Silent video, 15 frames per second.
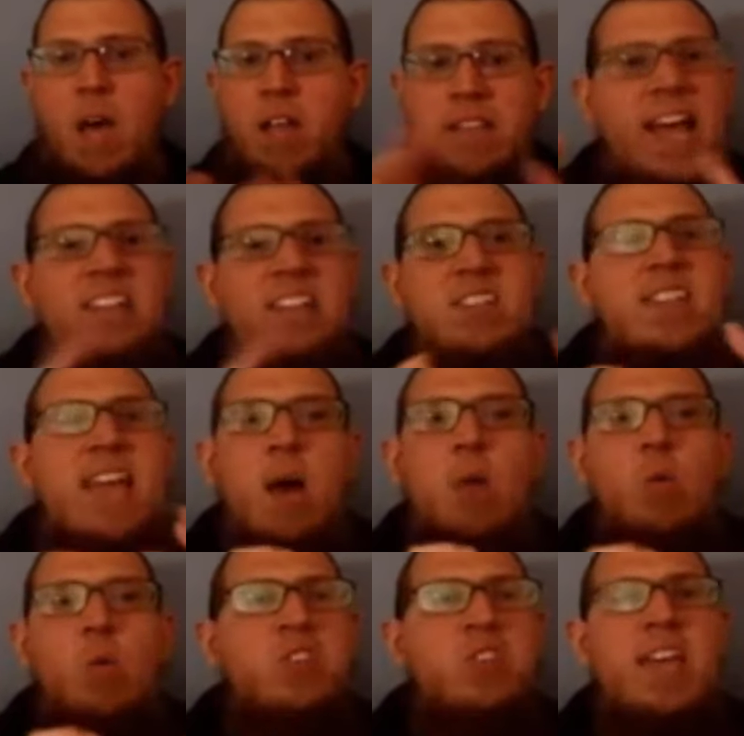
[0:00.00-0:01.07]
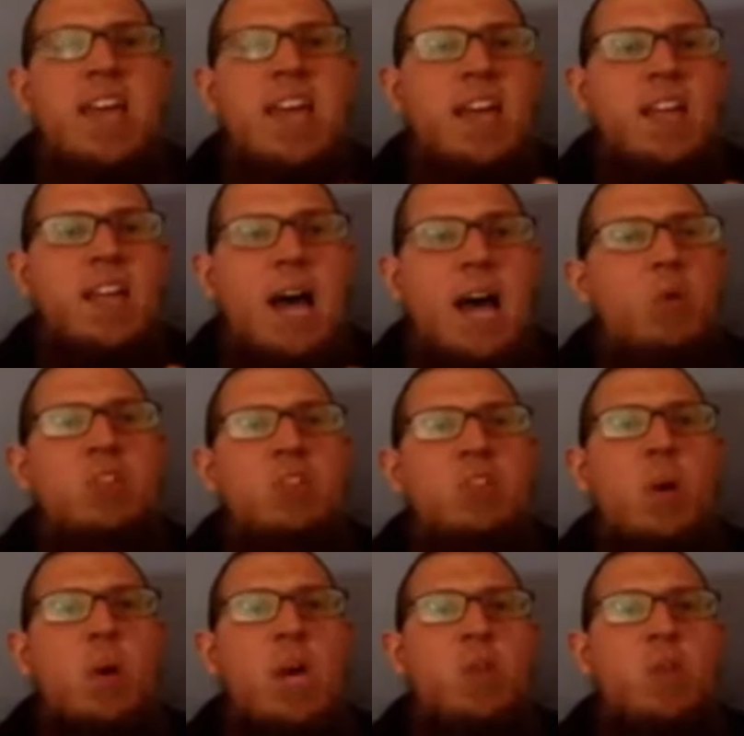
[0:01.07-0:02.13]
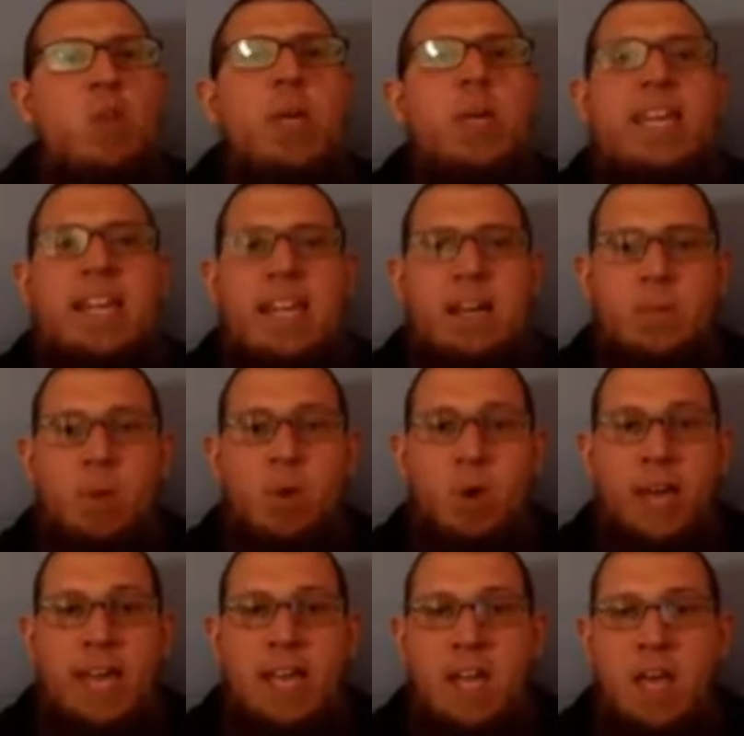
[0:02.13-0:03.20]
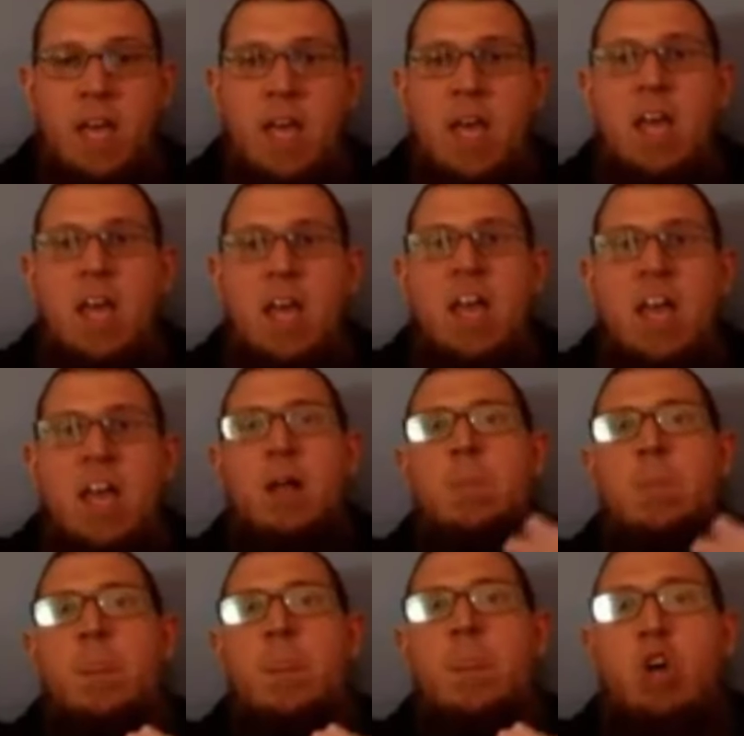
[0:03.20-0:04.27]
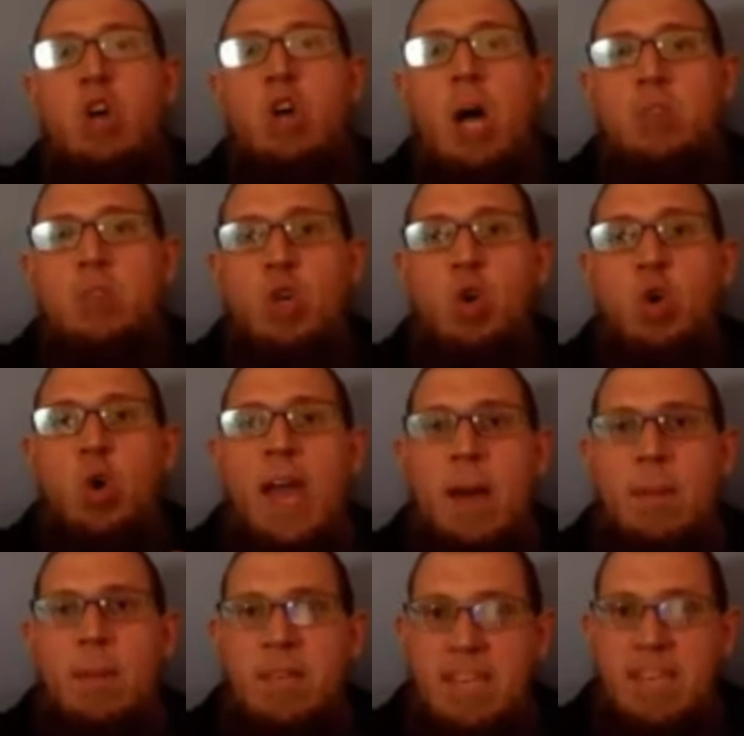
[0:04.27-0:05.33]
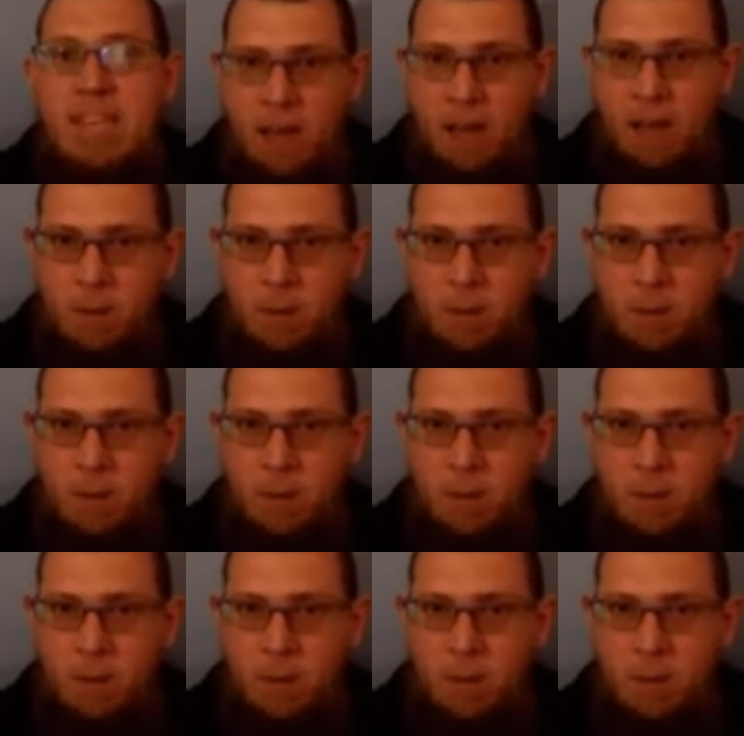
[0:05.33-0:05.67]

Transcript: That was their way of wiggling, okay? Mm-hmm. Now comes the Kullabiyya.